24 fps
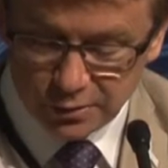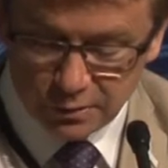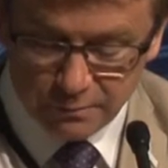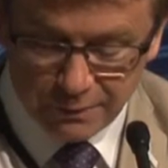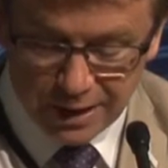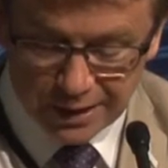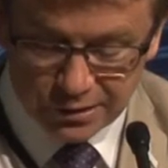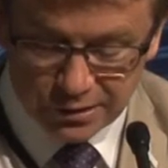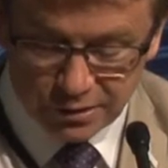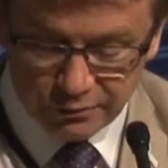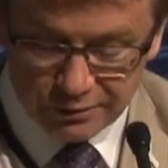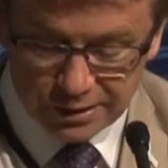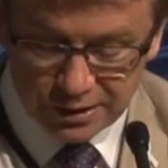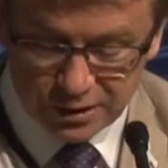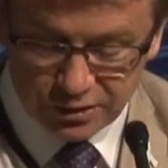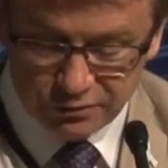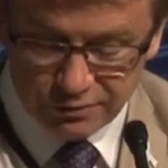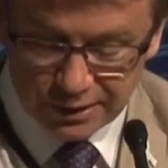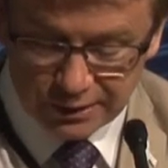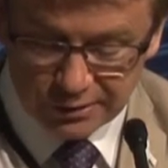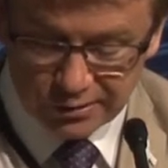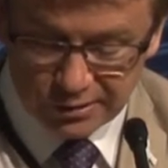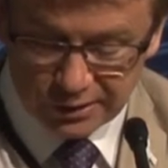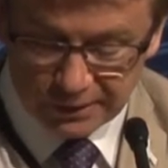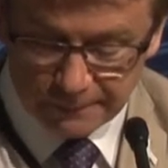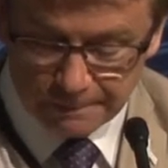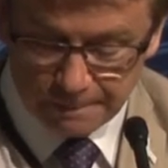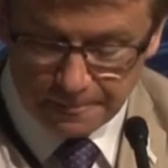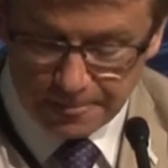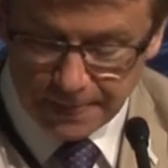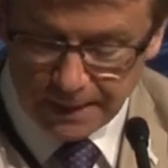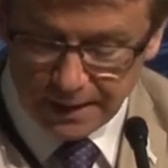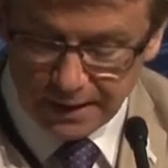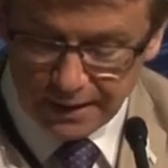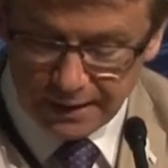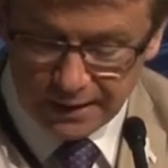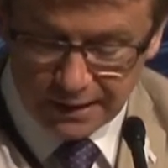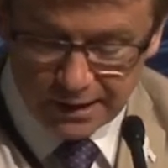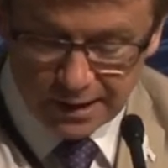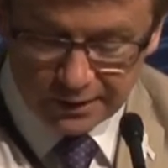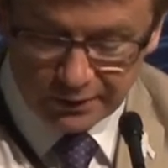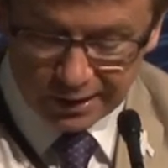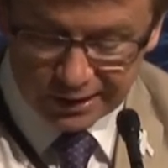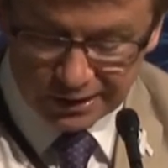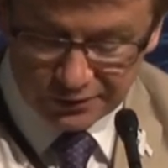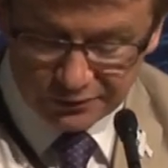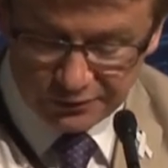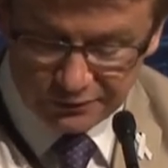to a major restructure. In
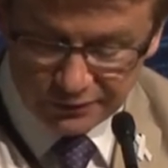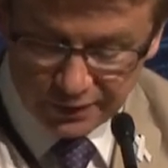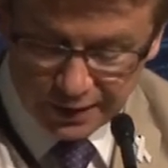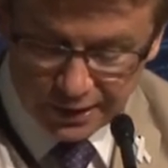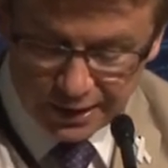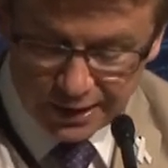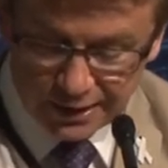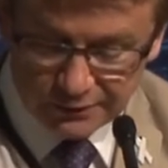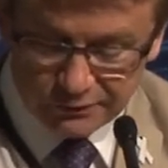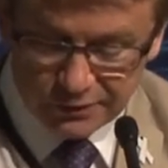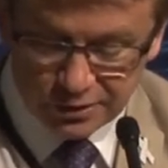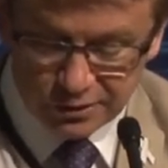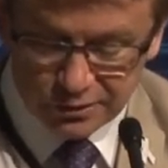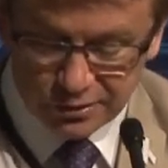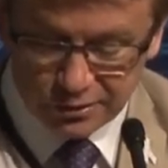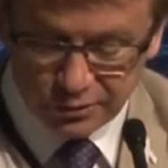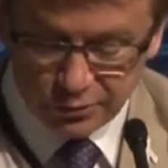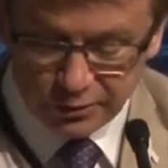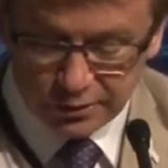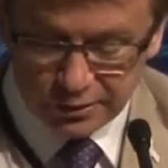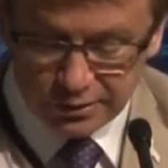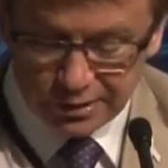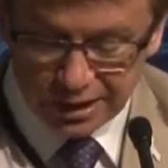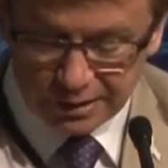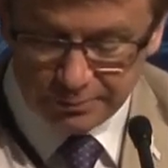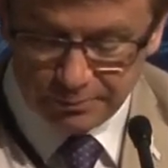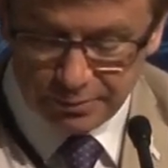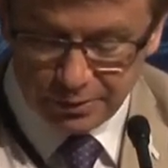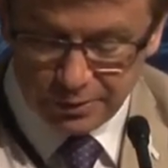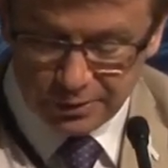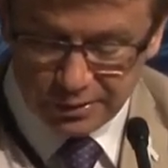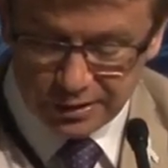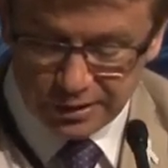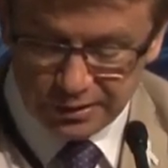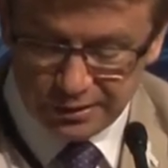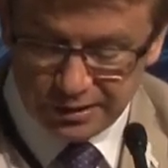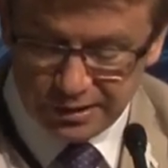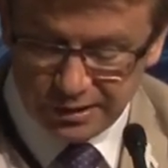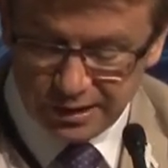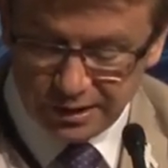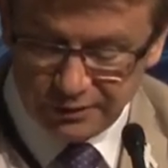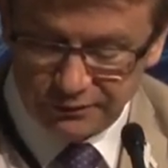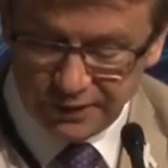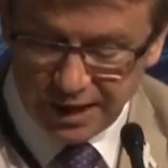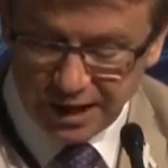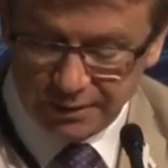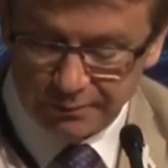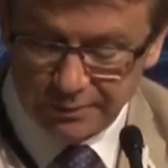95, the Children Young Persons and Their
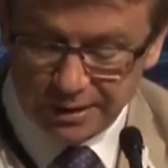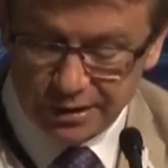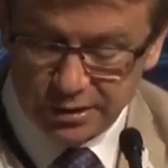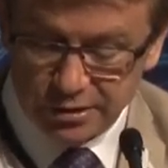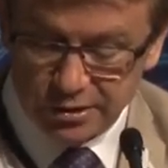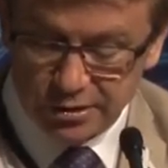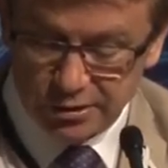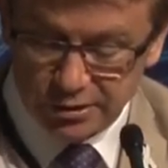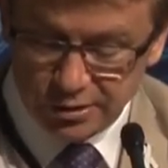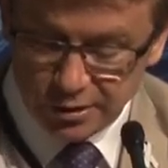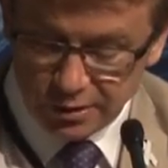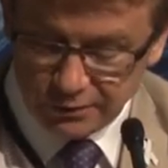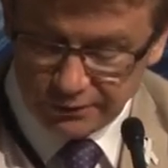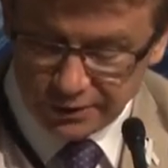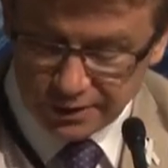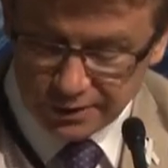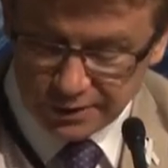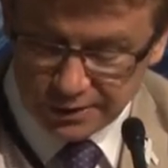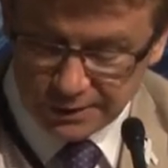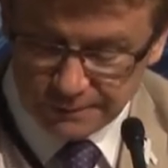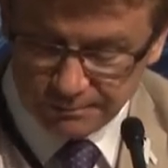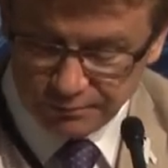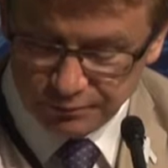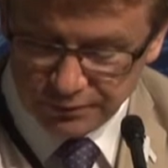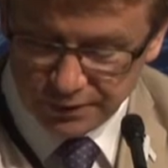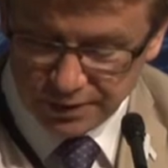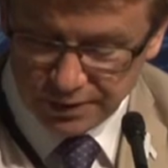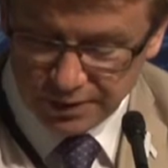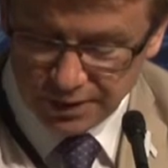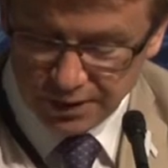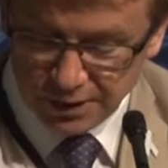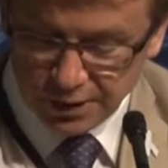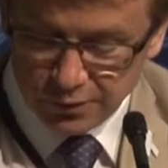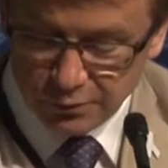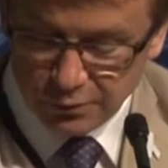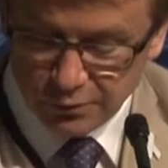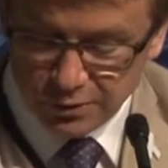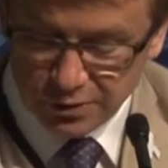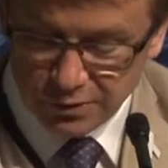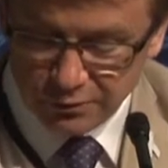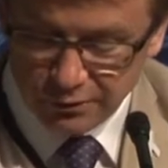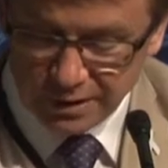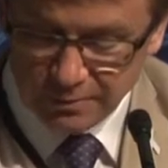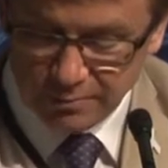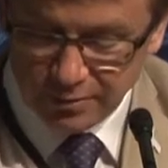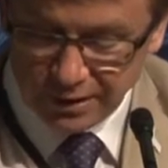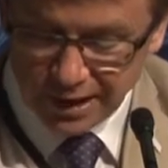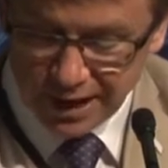Families Service was
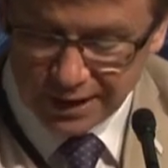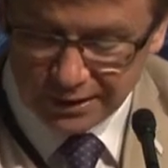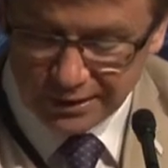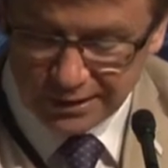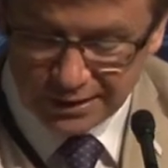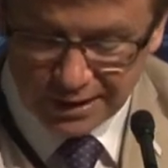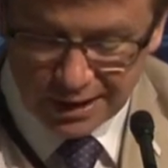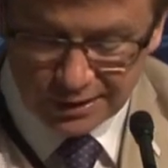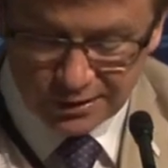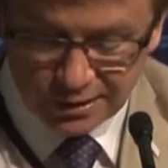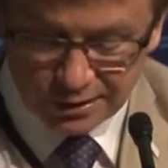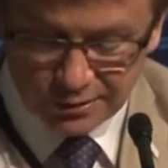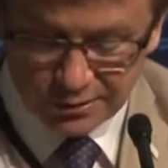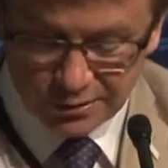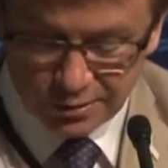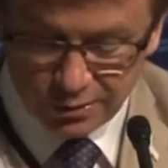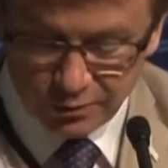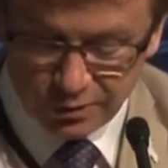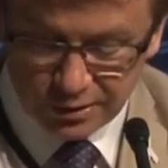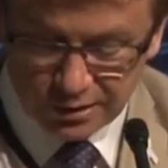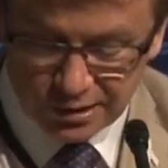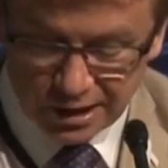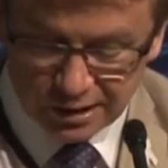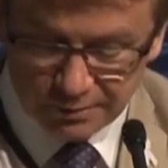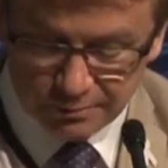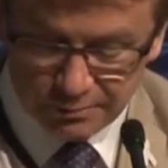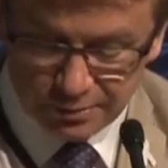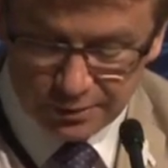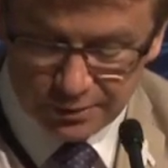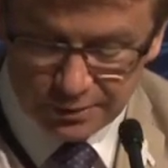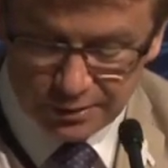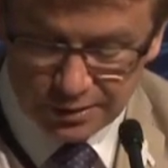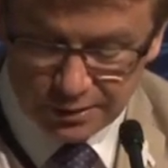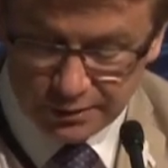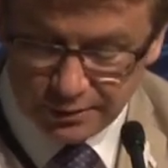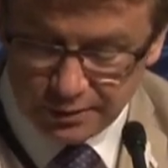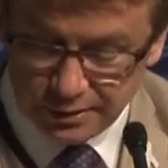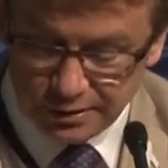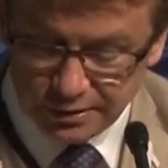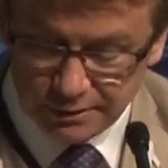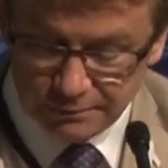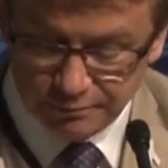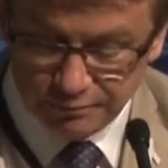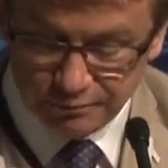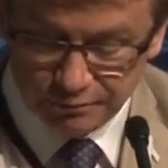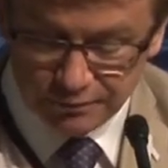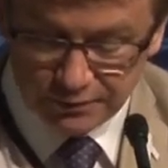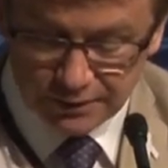rebranded as the Children, Young Persons
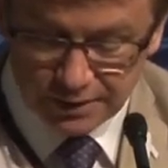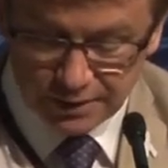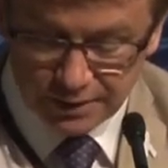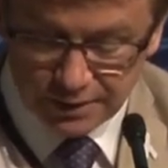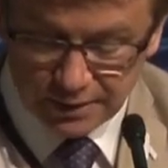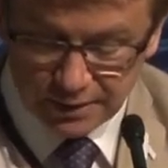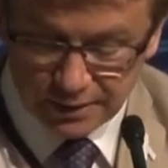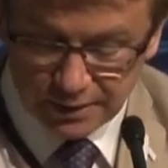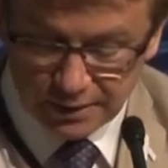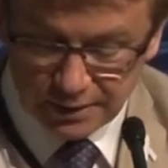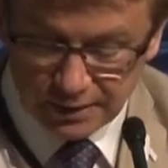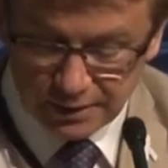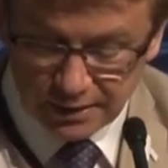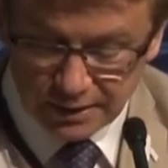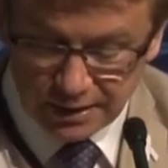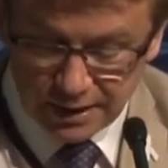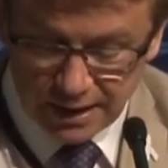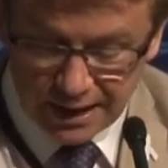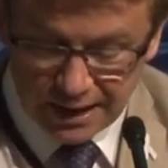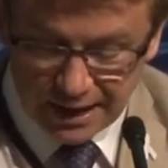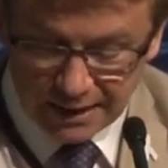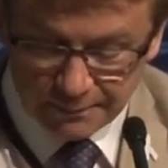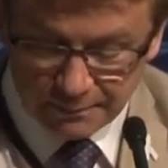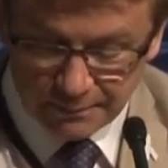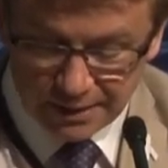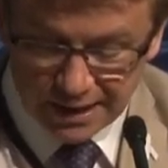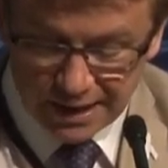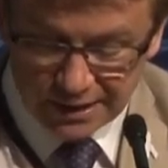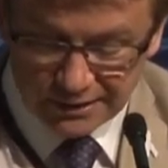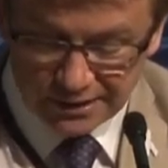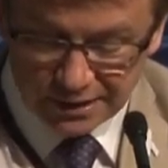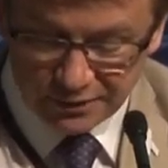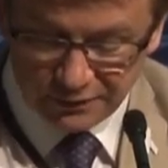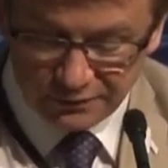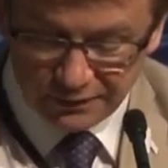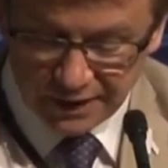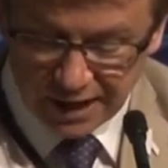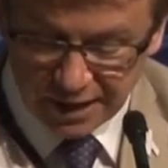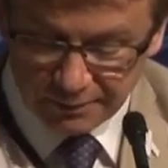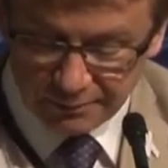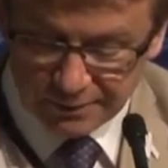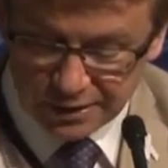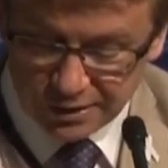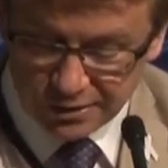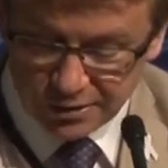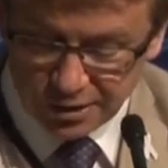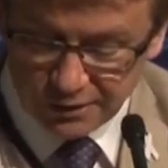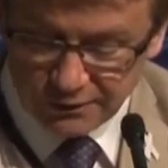um, and Their
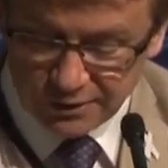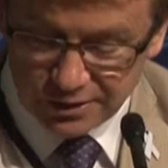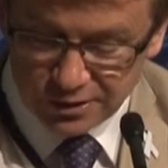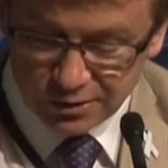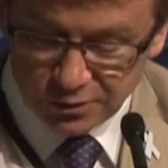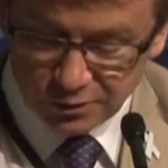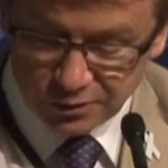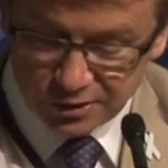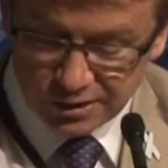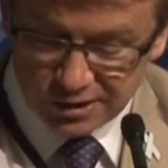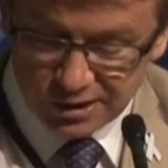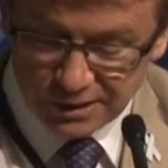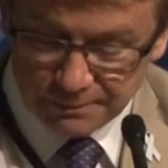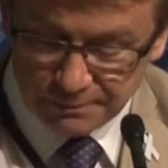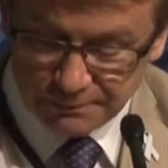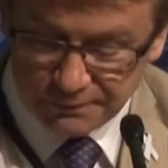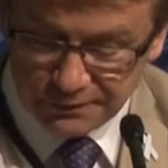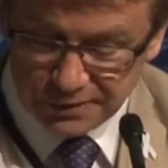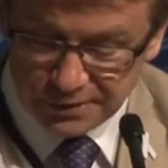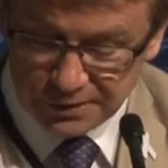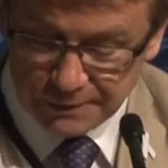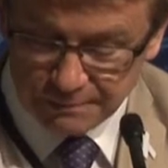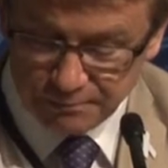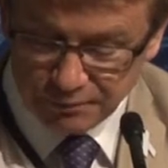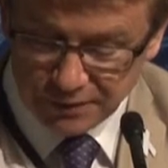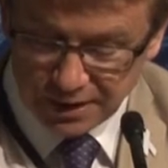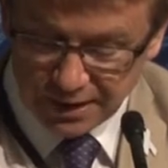Families Service, or CYPFS.